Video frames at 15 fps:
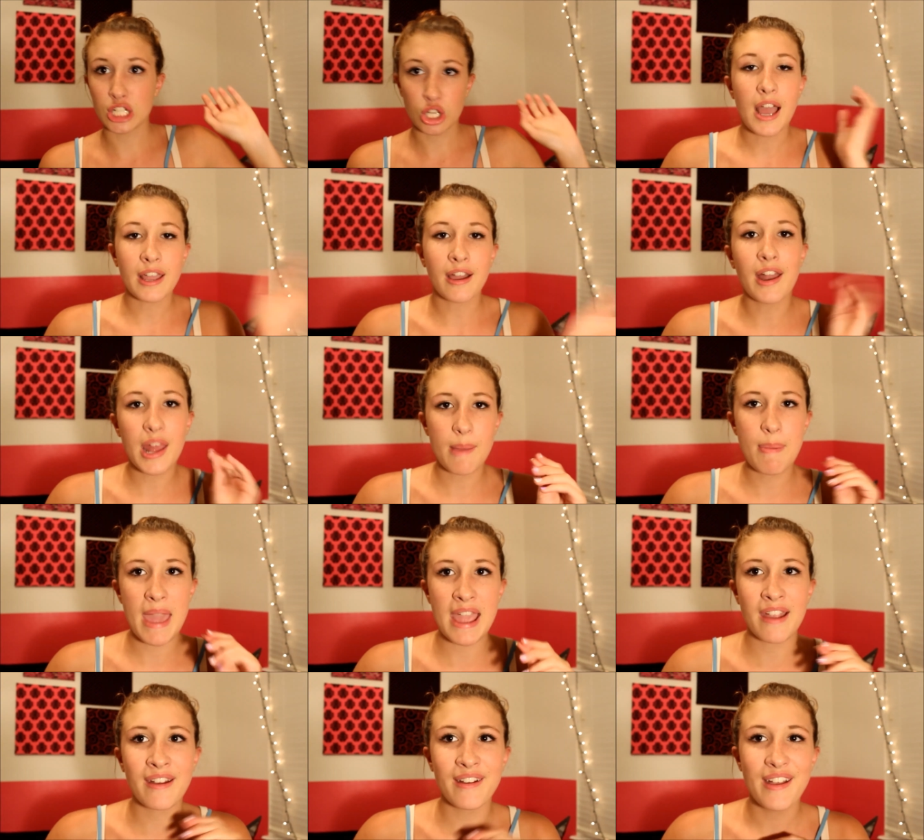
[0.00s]
I got a
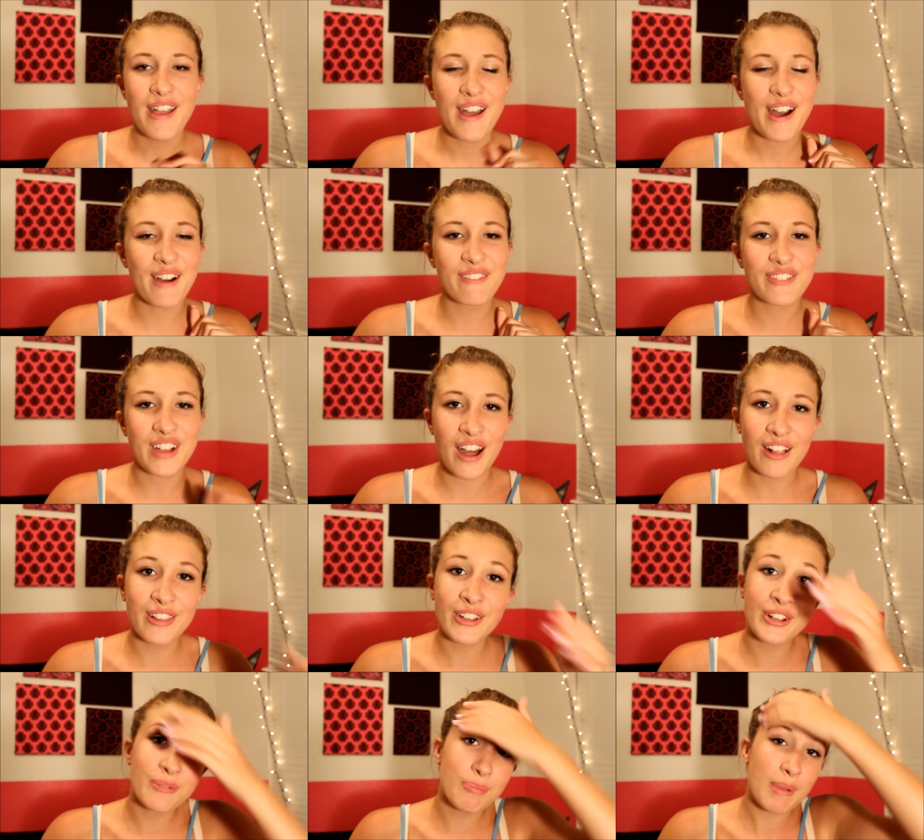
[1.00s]
pair of
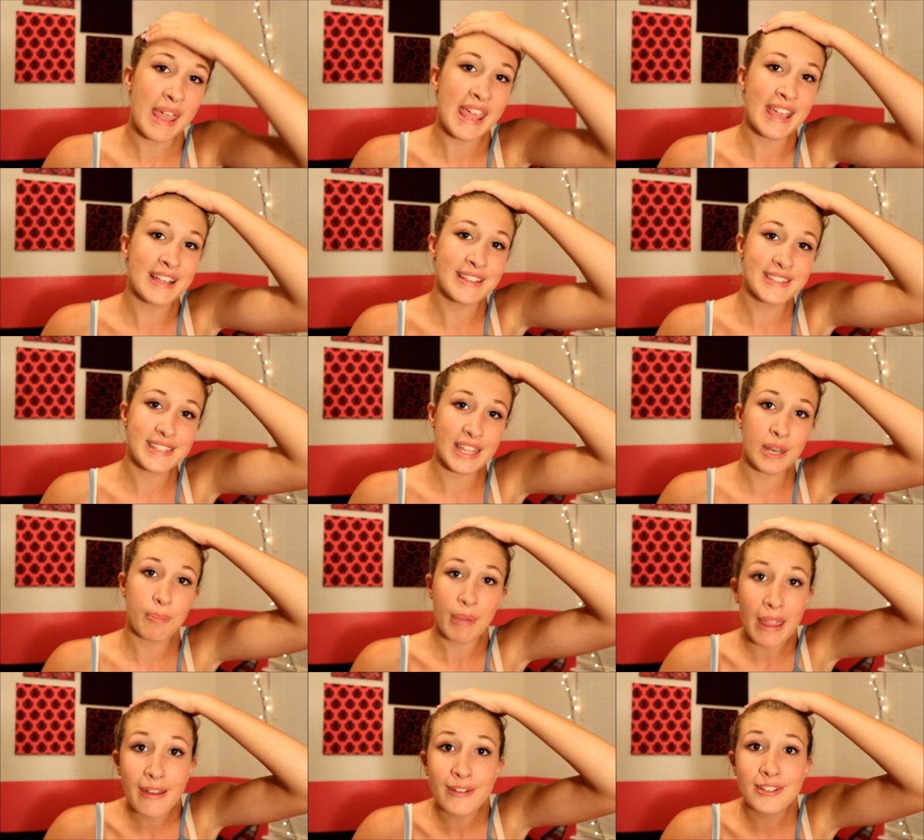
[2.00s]
colored pants and
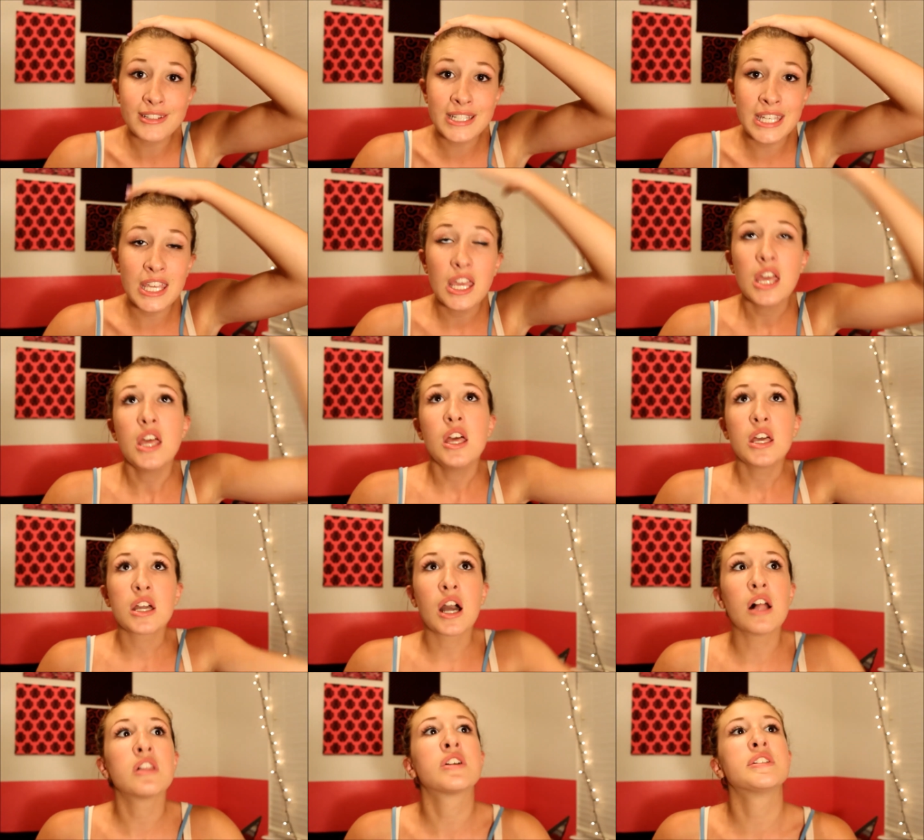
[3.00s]
apparently
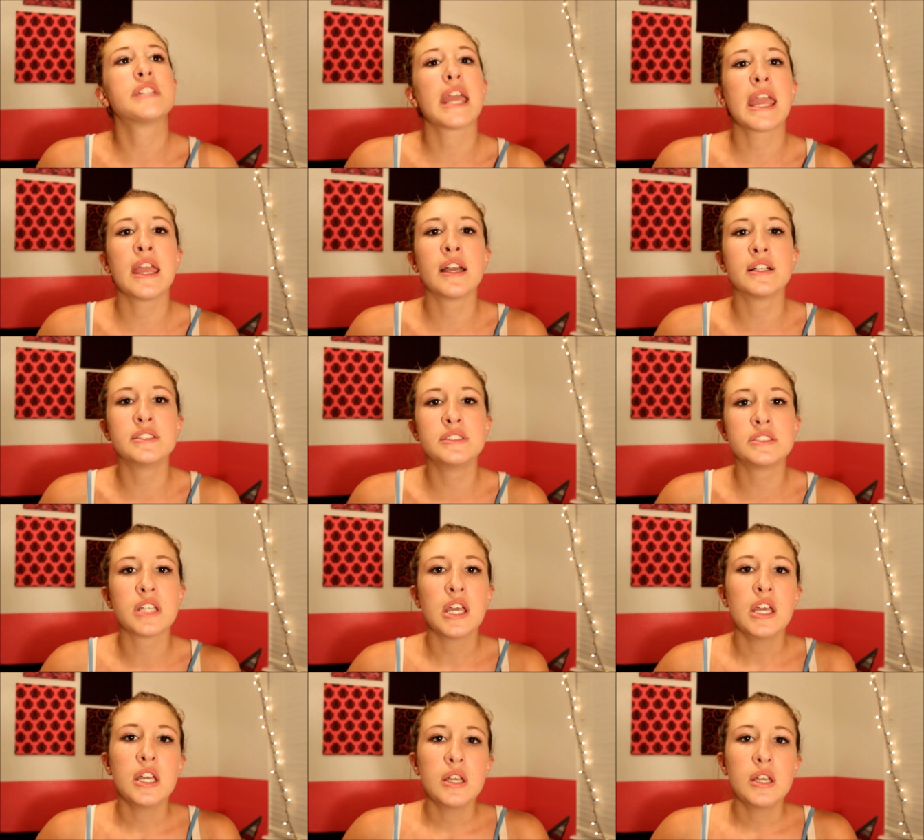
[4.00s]
colored and